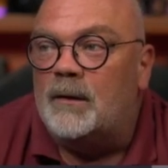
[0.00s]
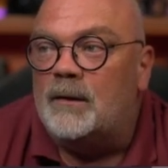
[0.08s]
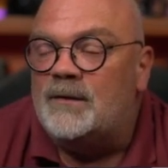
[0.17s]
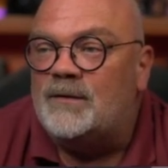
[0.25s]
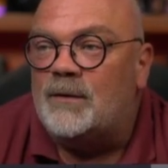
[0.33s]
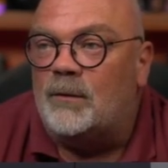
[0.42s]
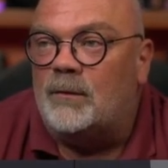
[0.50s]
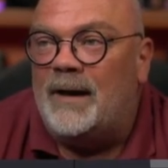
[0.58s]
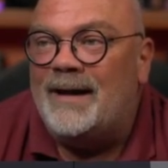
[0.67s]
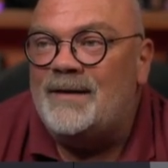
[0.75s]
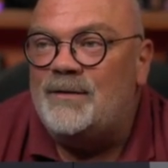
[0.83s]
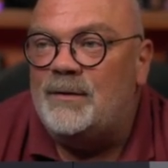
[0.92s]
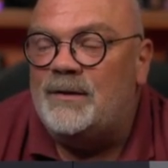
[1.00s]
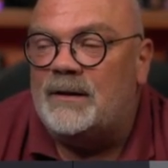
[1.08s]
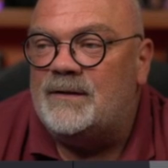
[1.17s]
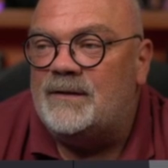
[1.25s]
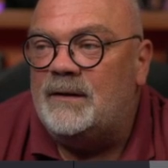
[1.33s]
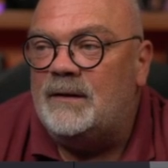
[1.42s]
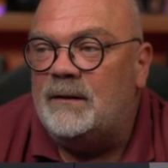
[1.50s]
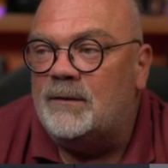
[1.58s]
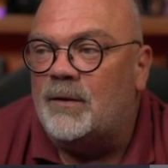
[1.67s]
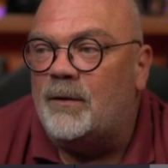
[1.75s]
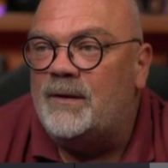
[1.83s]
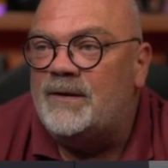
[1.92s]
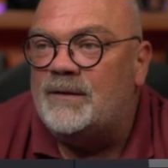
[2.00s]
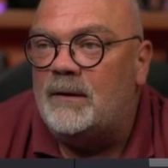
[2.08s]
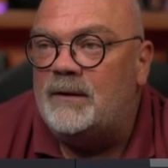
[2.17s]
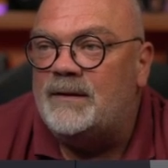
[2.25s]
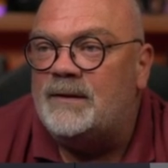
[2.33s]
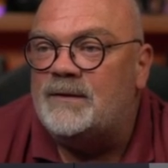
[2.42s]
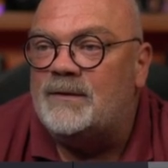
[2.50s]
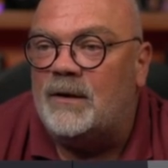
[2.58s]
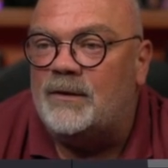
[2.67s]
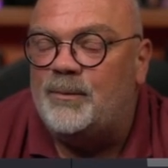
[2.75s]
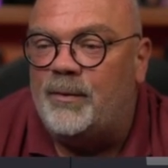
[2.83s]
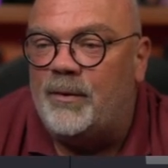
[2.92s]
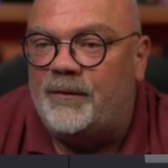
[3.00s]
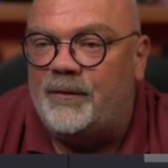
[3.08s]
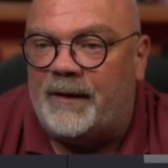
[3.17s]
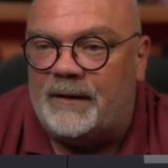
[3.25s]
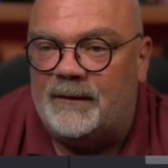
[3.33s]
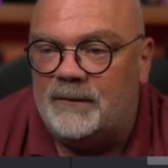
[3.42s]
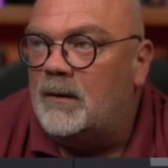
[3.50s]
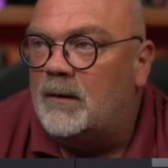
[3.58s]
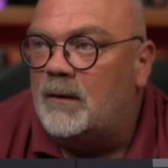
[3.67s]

So as you can see, the result is not perfect.